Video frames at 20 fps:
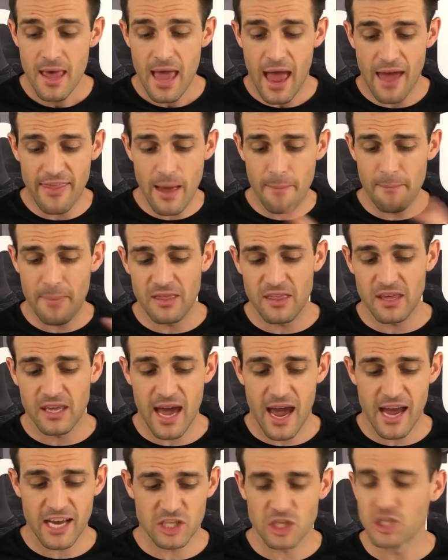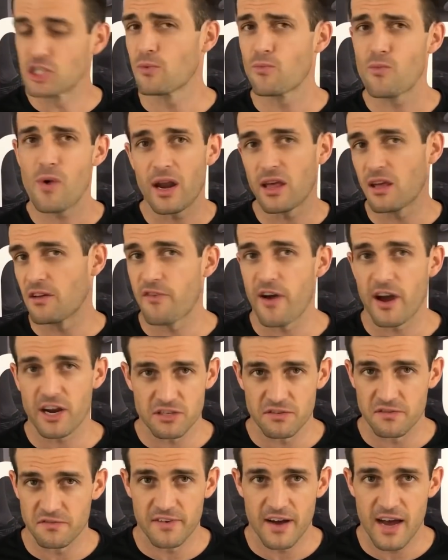And that being the case, because I'm running a
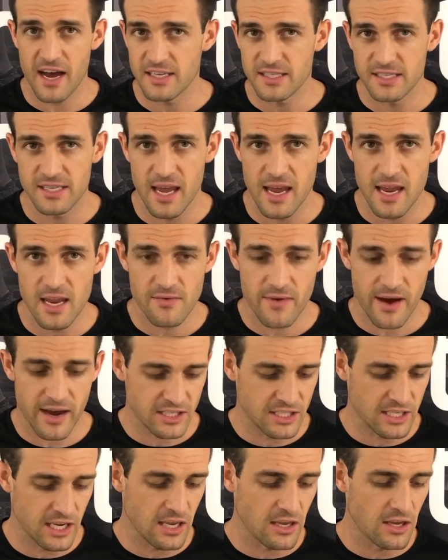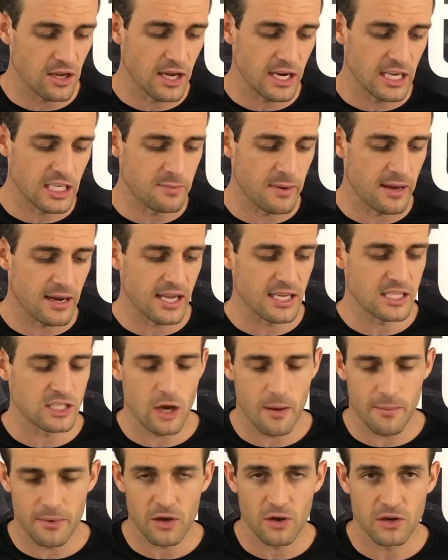fraction faster anyway, so you're going to spend less
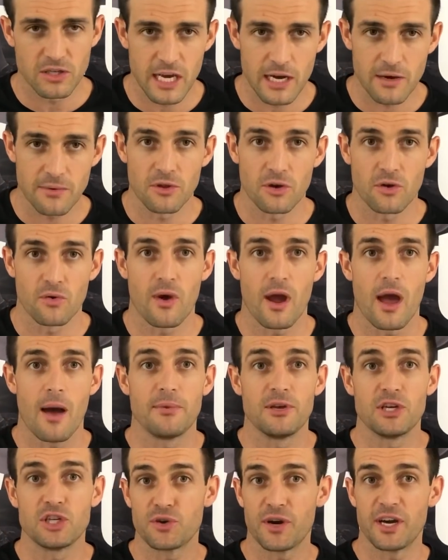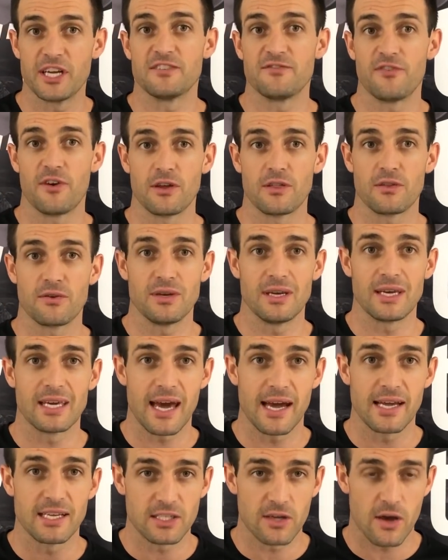time in contact with the ground when you're transferring through your
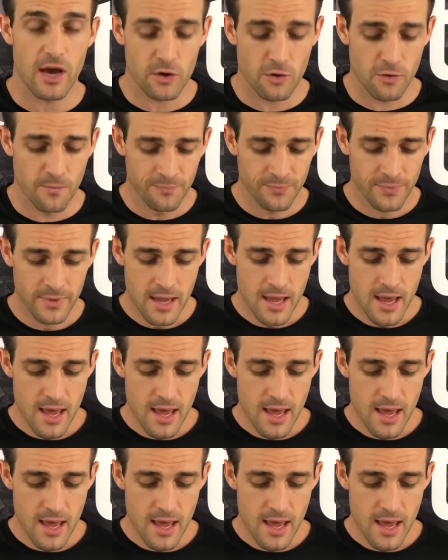gait cycle.